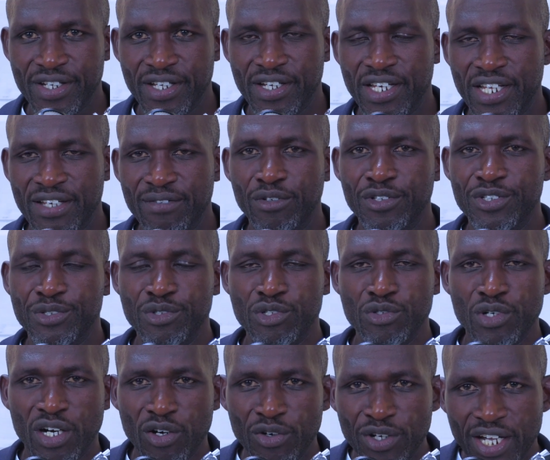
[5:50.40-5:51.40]
levels which
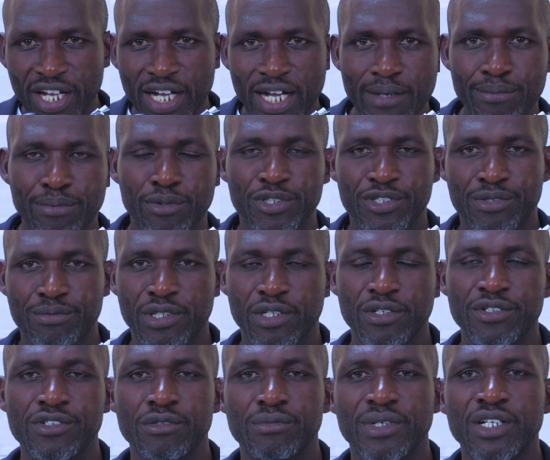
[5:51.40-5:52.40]
were going up was
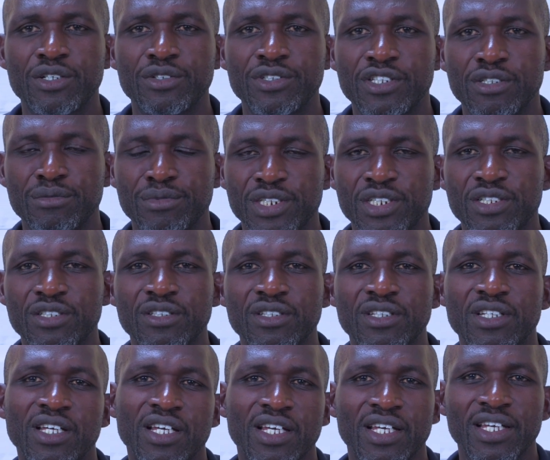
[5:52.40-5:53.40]
because of my
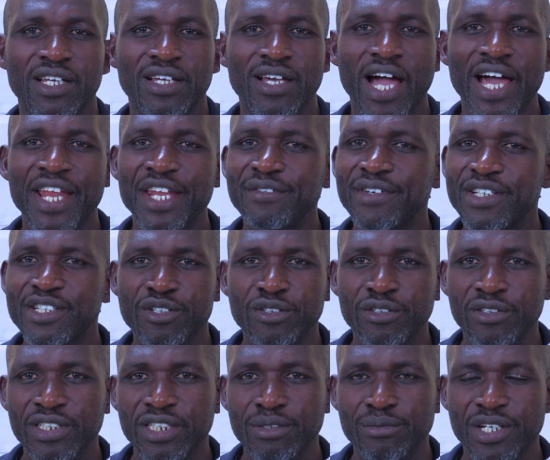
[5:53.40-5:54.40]
contribution. I never
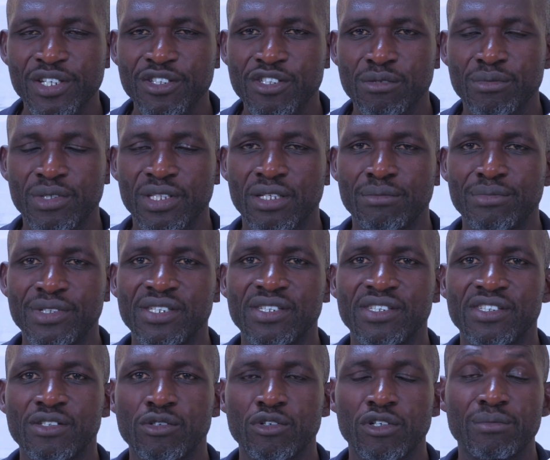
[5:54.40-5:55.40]
told them I used to be in the
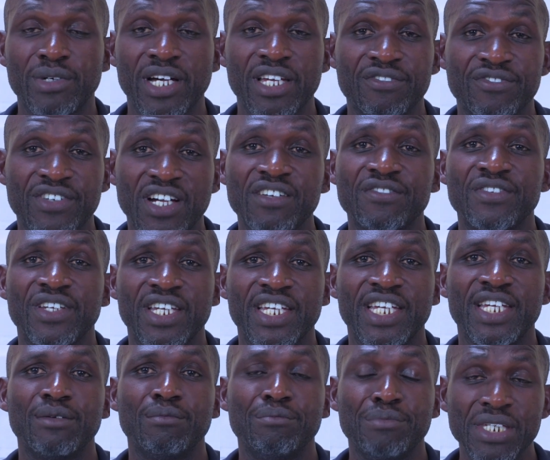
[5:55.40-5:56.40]
business school by 5
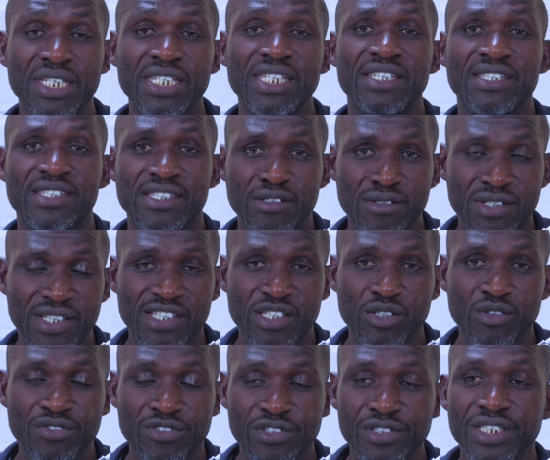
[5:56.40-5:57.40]
a.m. meeting students
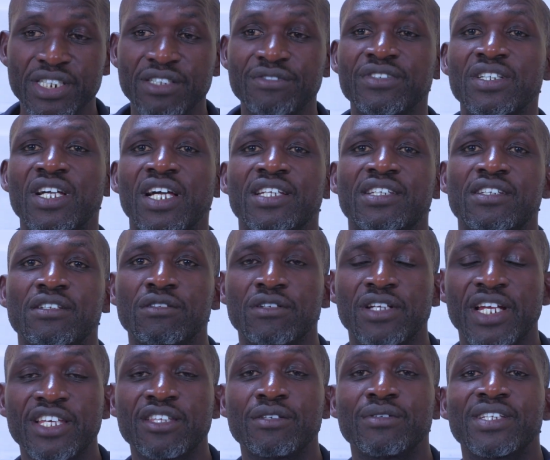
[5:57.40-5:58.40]
who found difficulty to
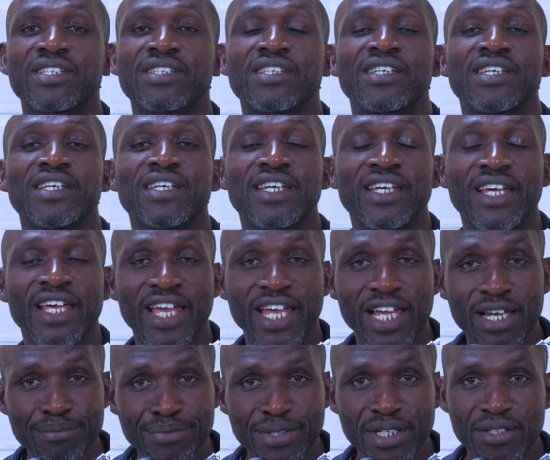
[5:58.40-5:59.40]
graduate,
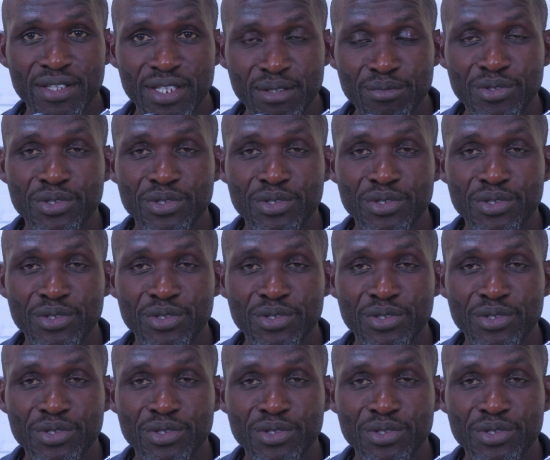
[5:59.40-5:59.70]
helping them